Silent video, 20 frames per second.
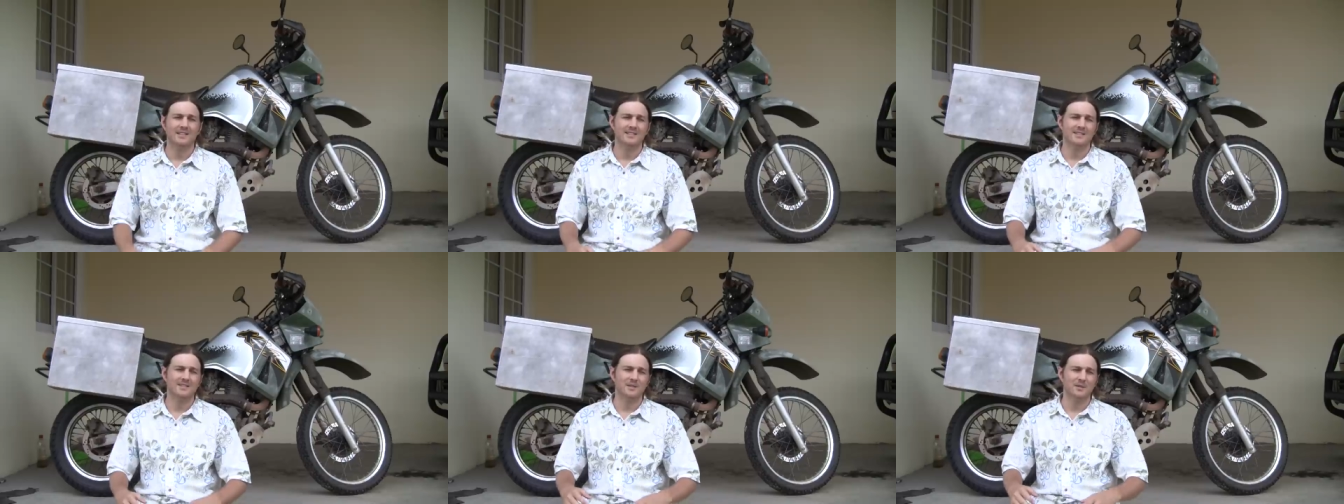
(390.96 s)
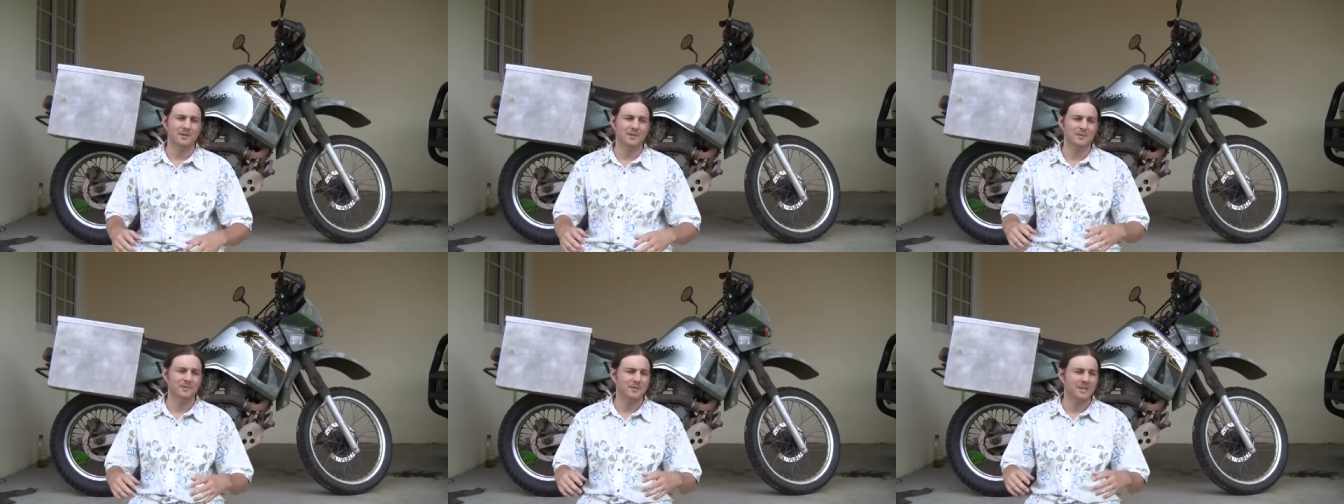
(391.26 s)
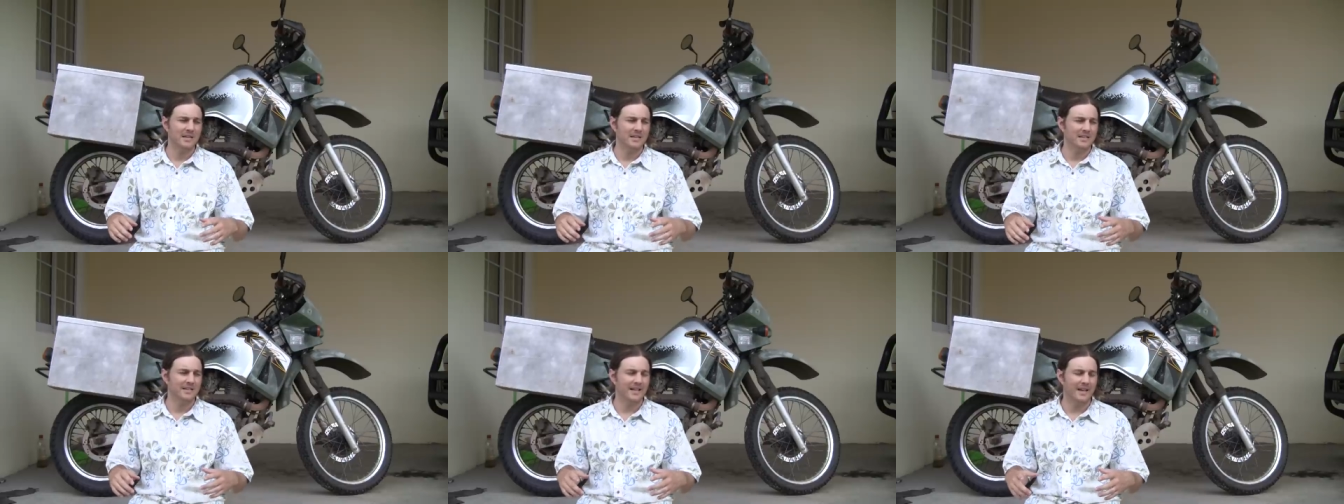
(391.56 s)
So
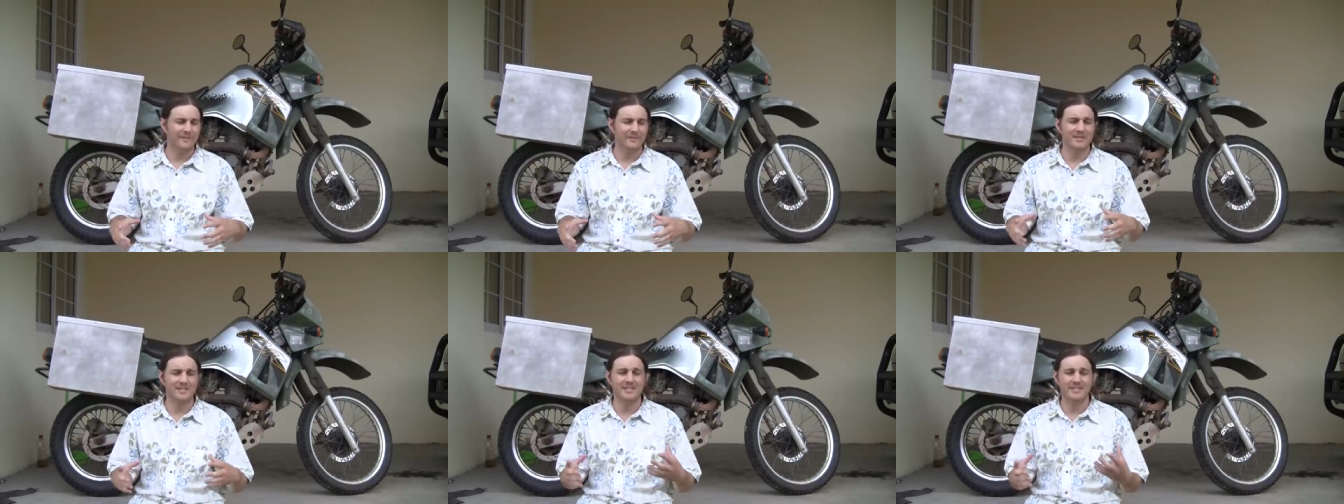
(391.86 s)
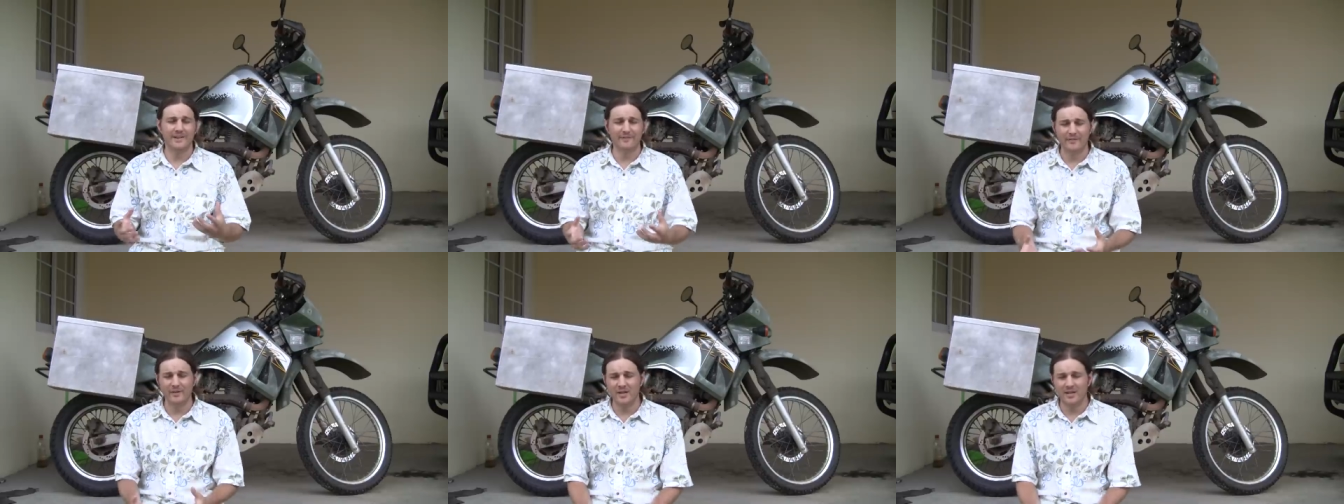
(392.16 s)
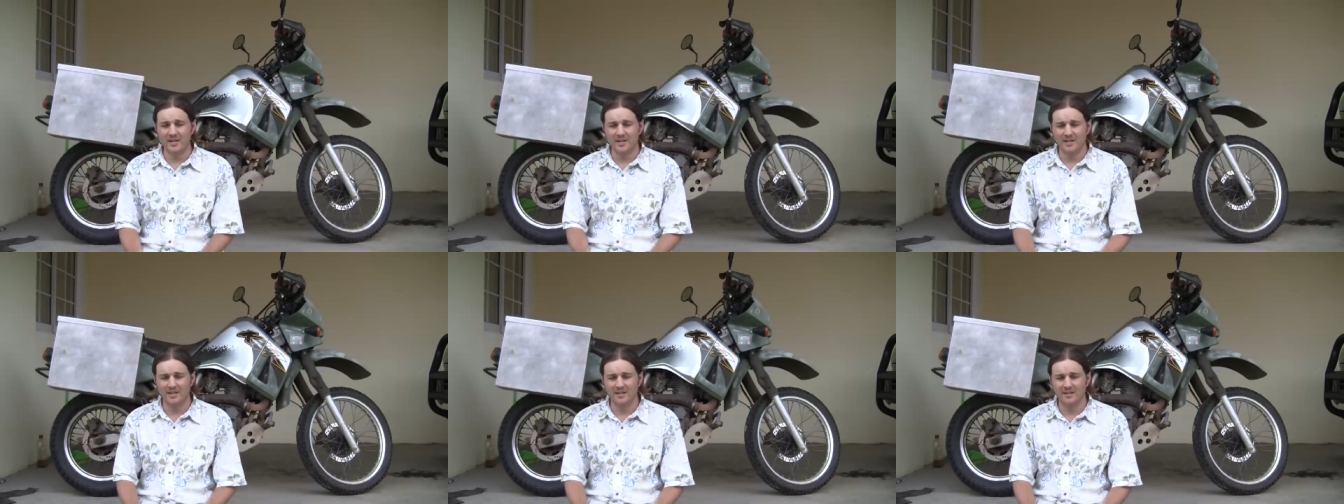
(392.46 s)
life is
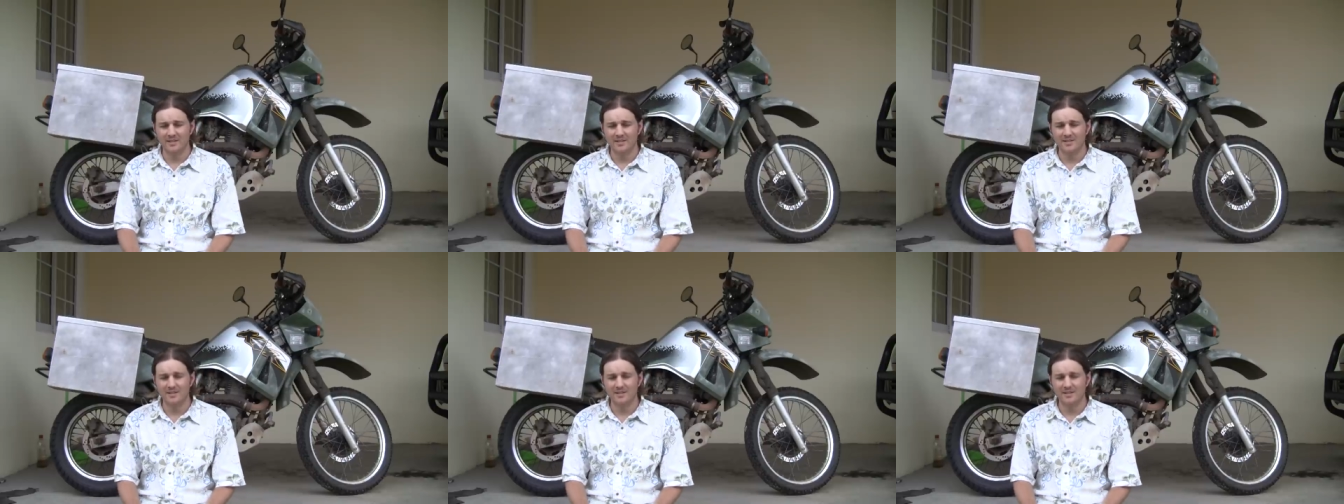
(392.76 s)
different here.